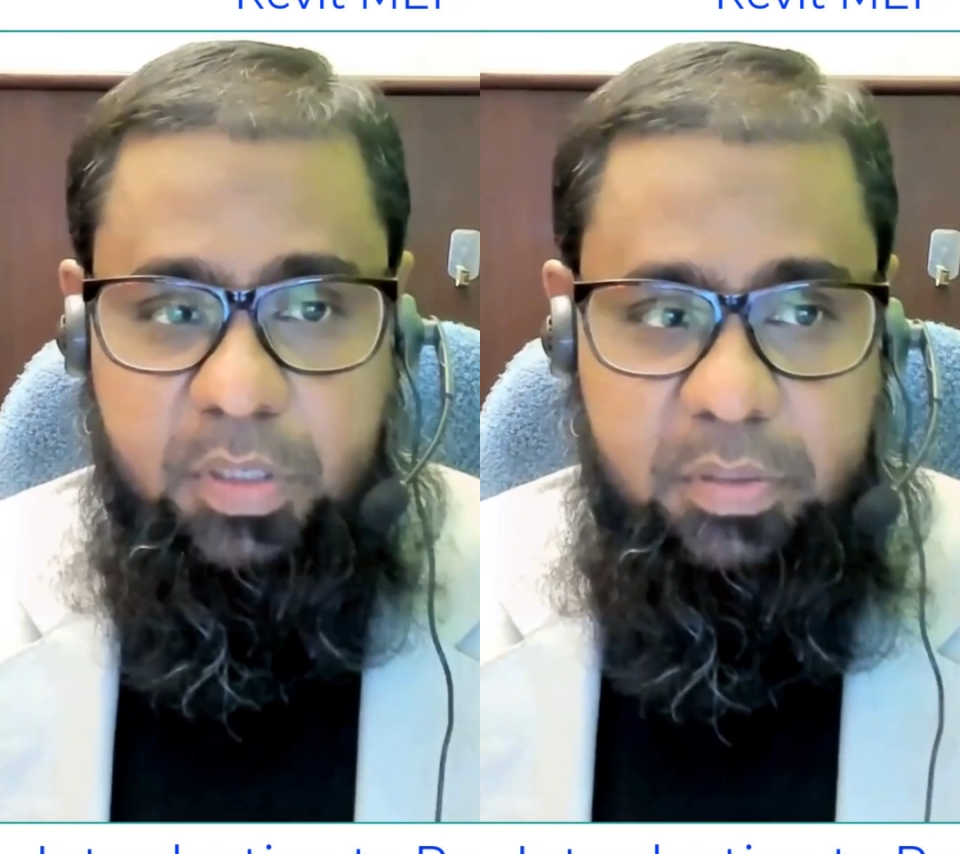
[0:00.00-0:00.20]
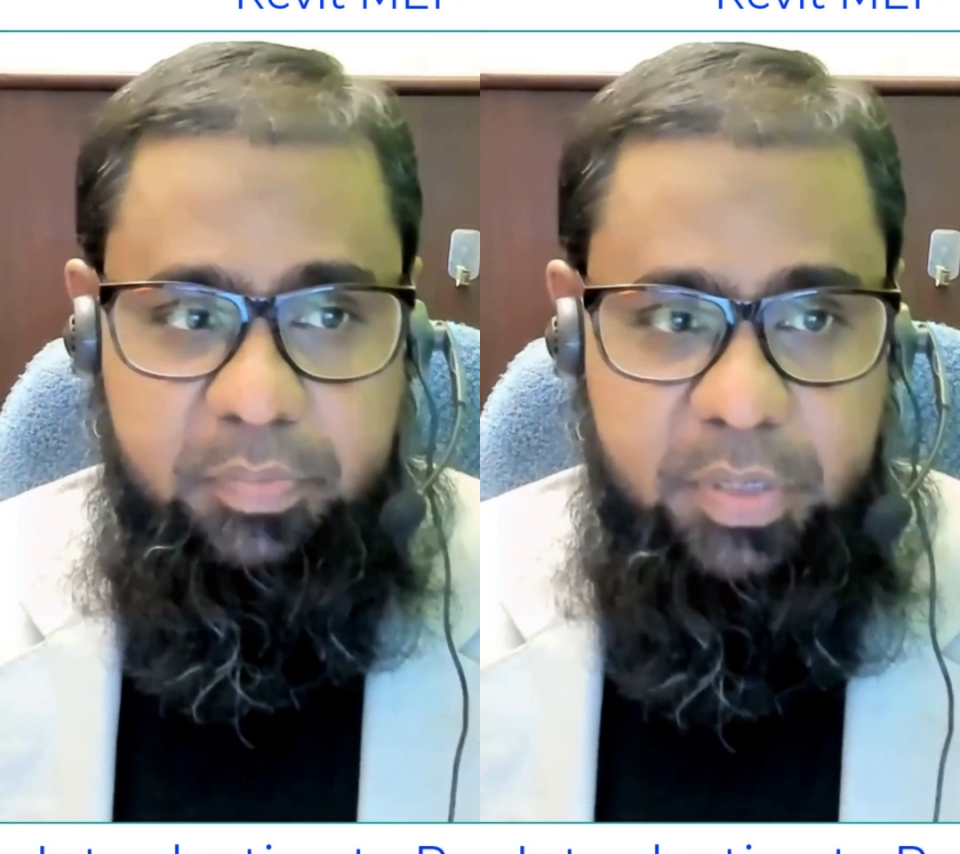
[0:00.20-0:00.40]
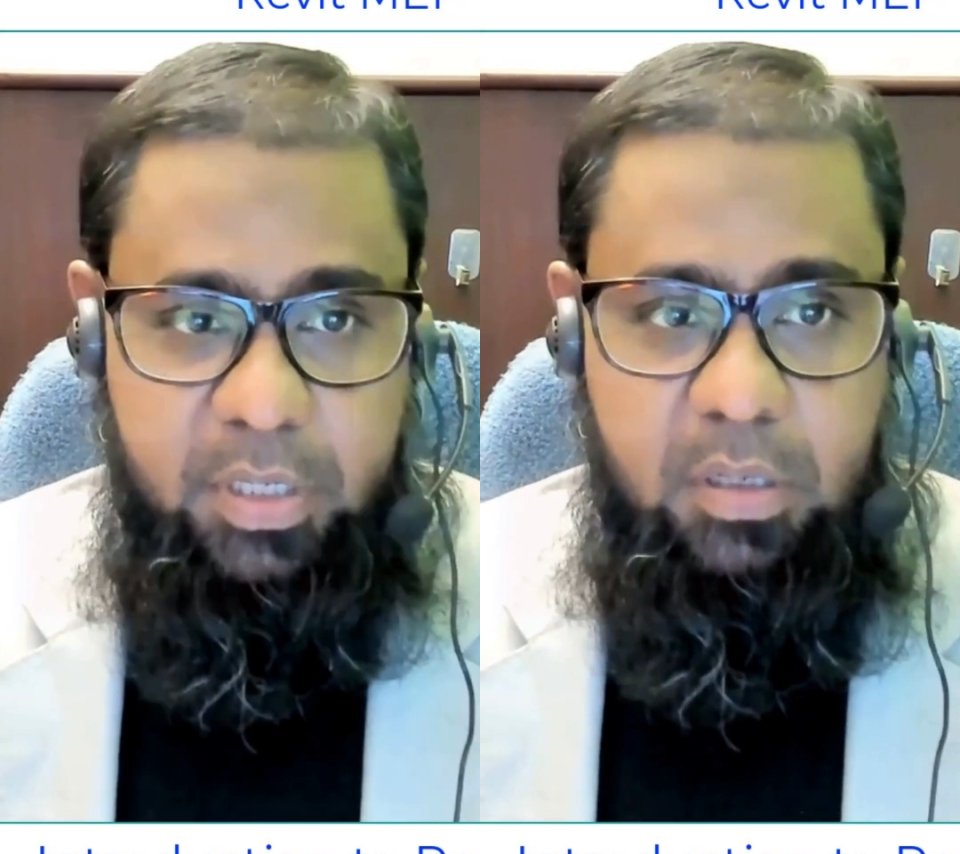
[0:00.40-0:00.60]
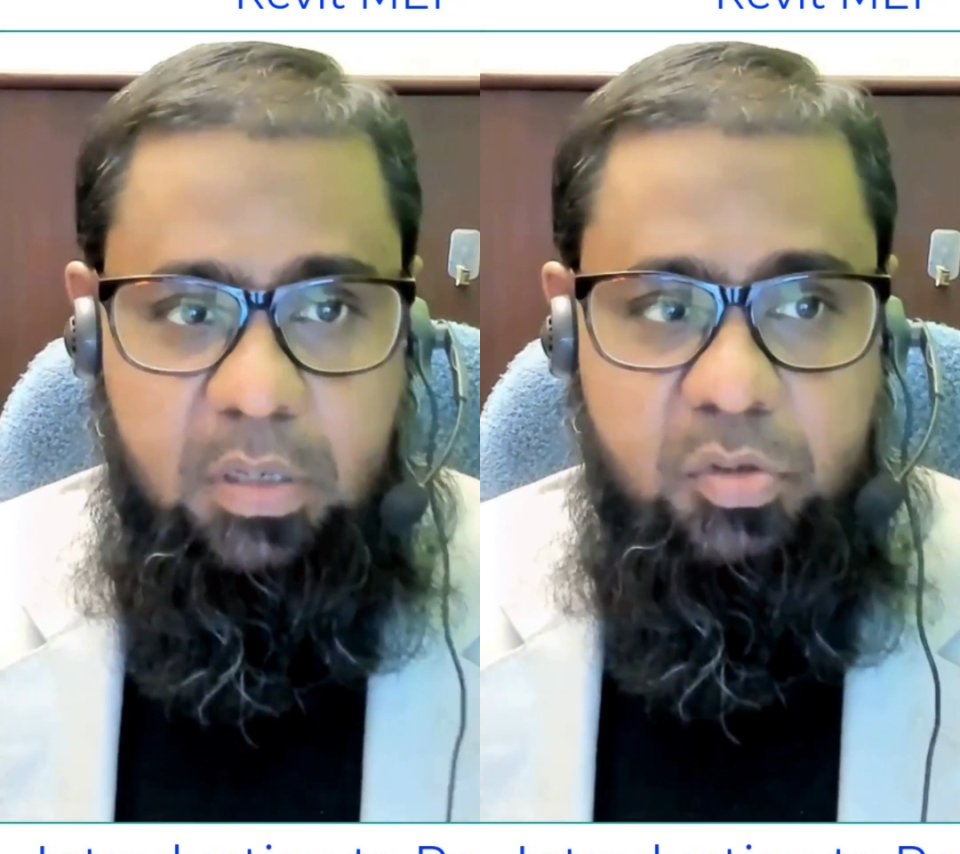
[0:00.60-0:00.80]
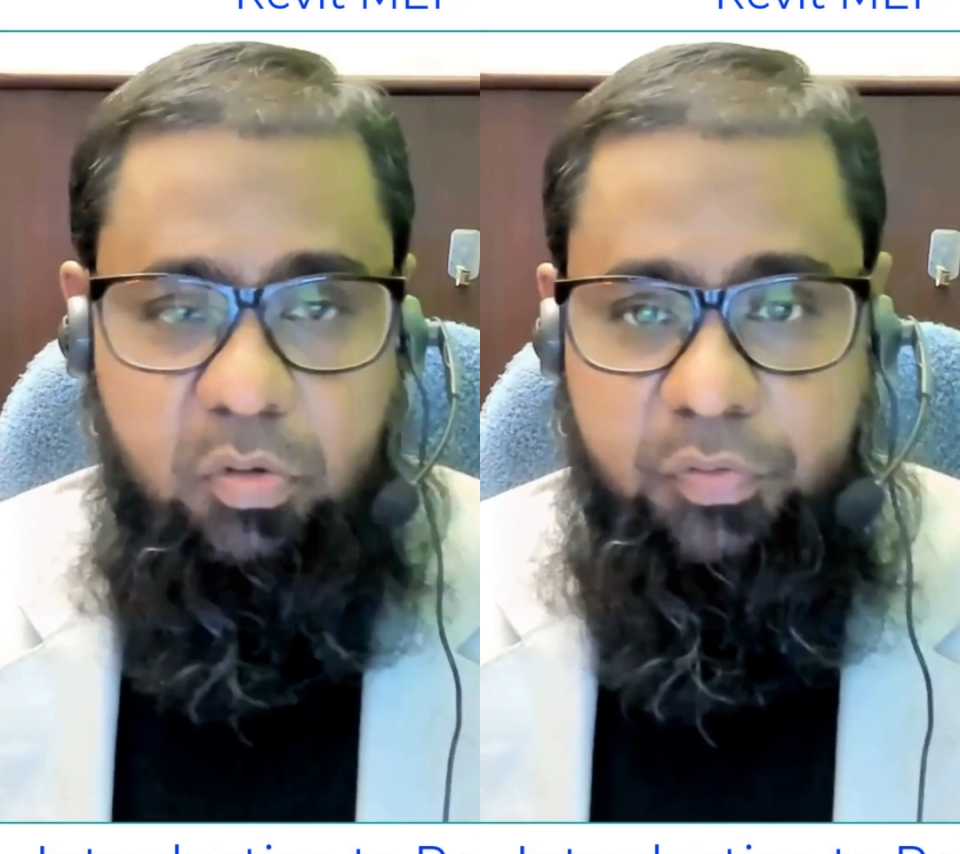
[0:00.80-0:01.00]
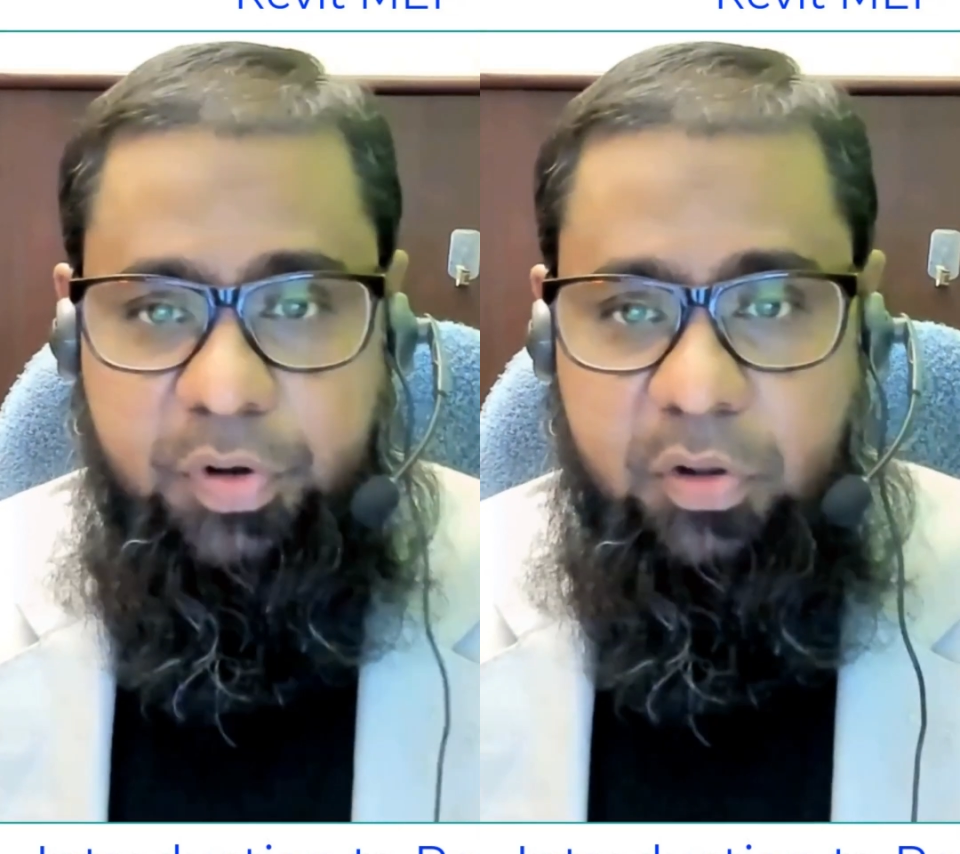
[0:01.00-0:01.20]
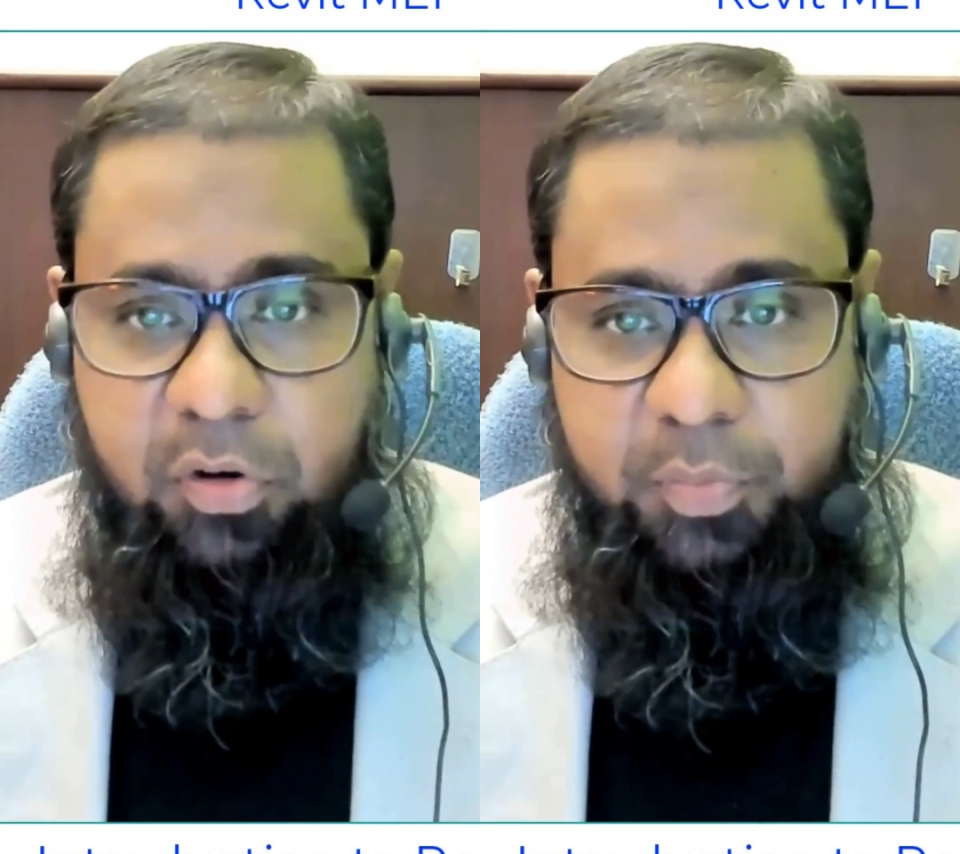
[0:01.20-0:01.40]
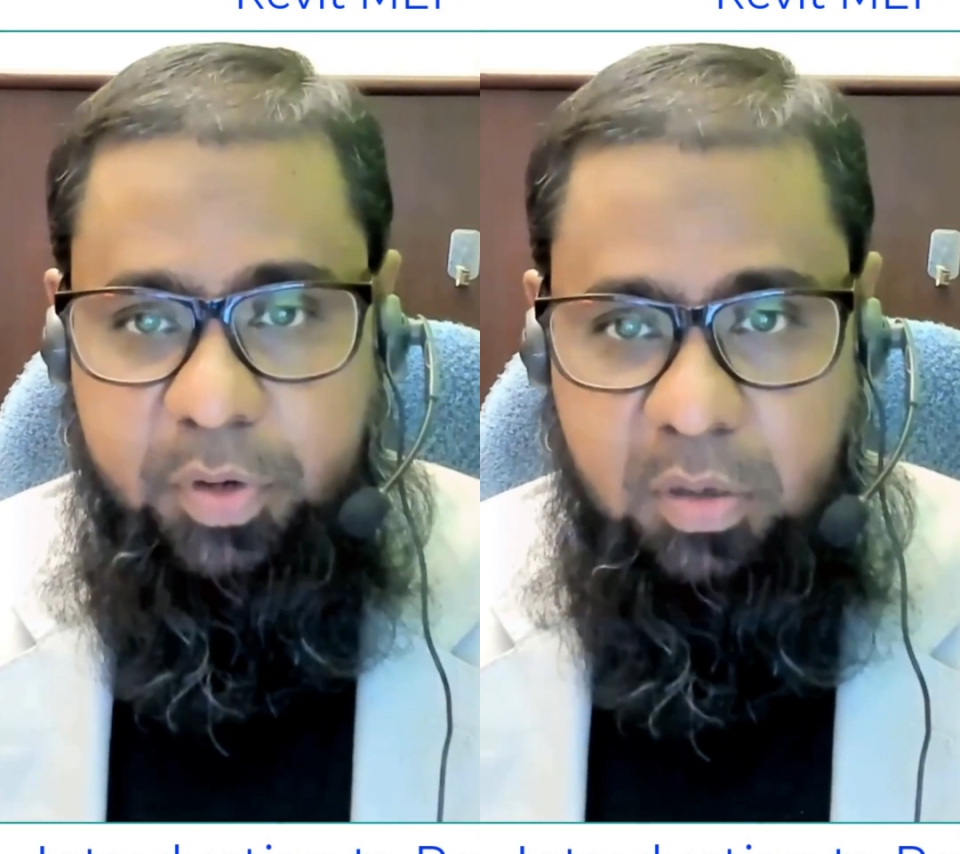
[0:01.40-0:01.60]
It's a big software
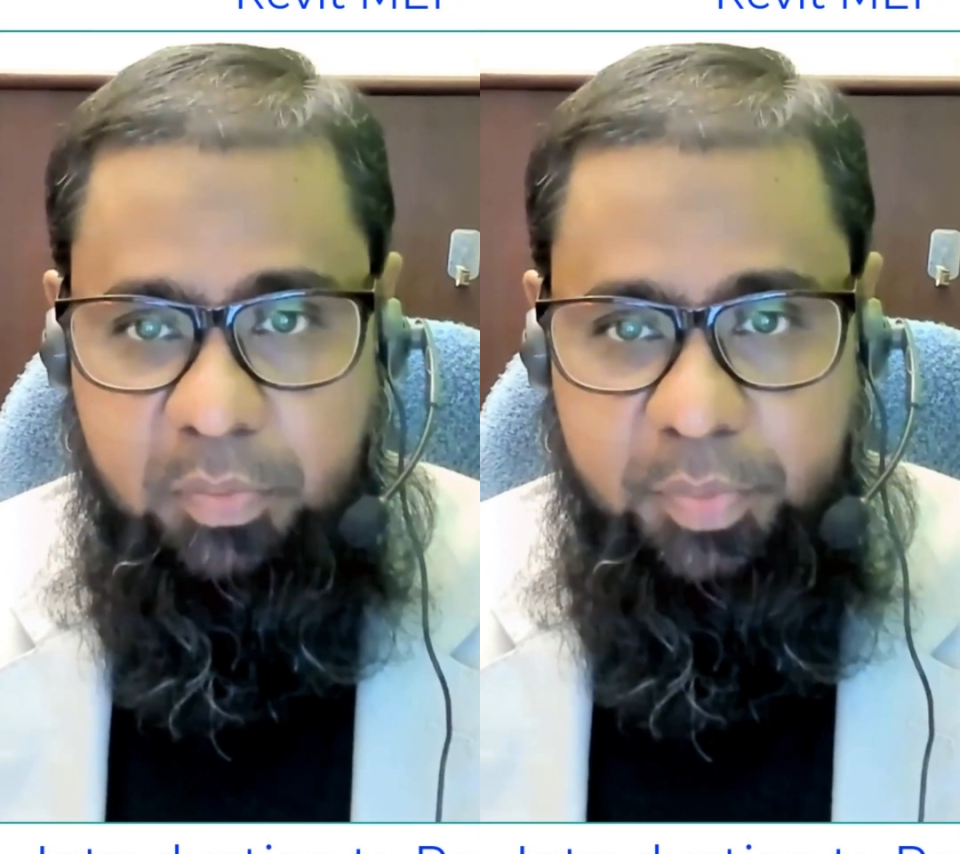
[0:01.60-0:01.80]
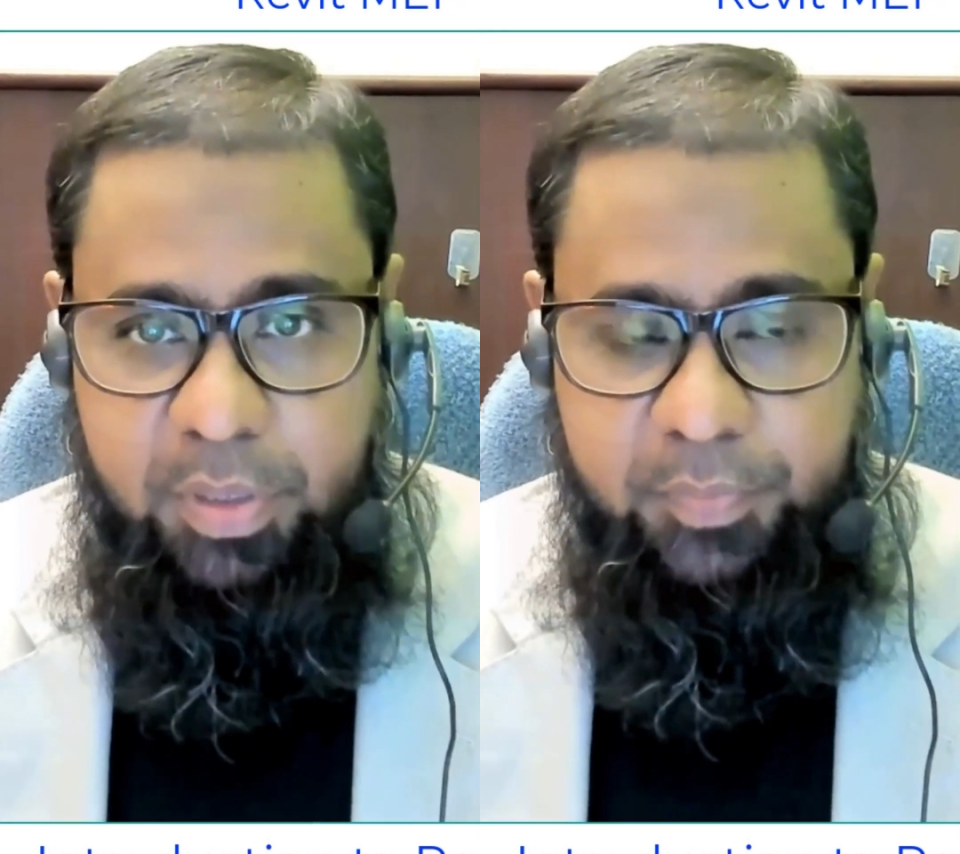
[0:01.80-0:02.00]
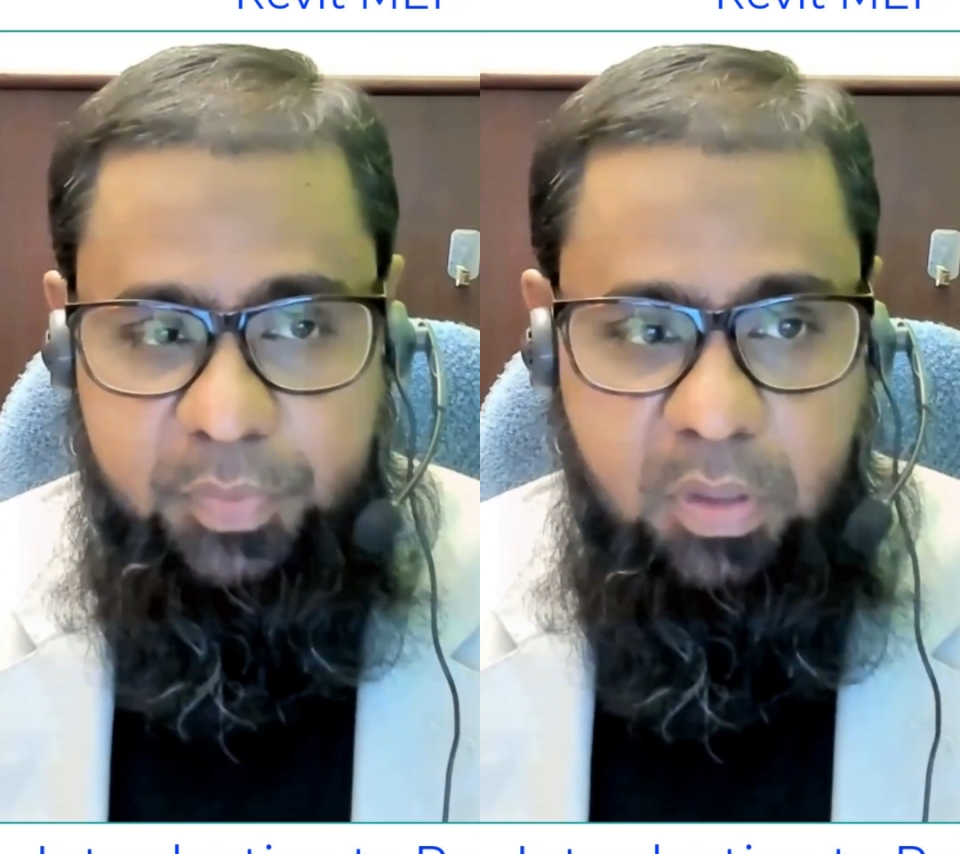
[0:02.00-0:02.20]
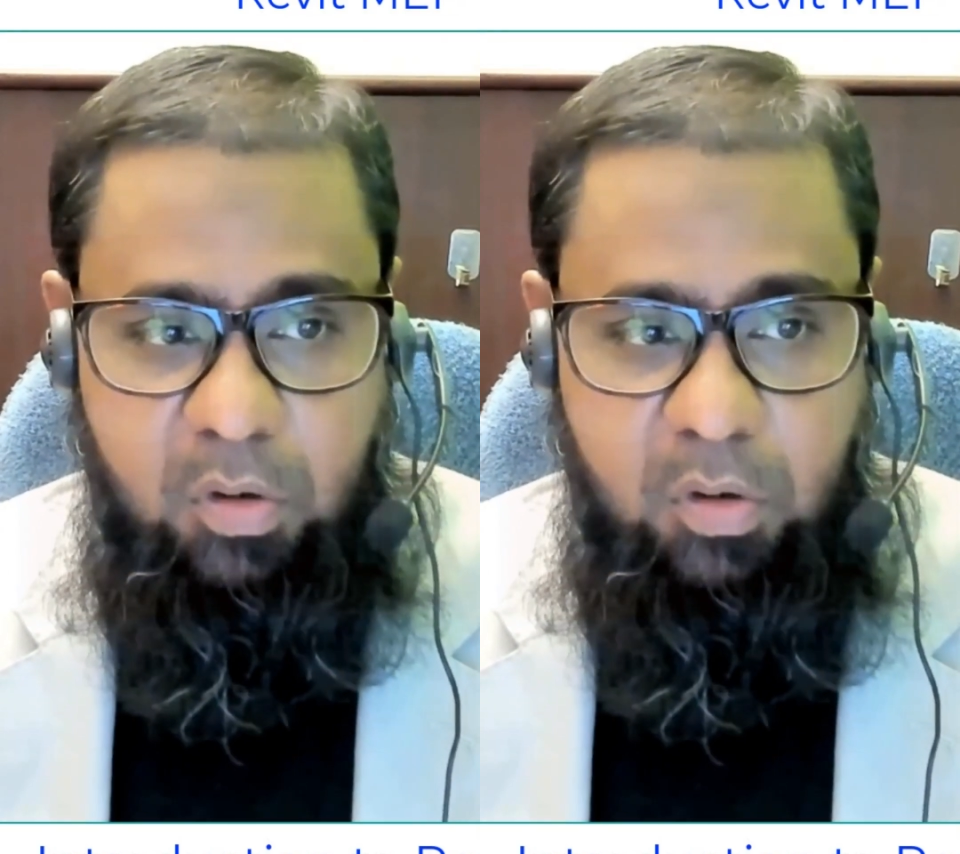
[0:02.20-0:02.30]
development company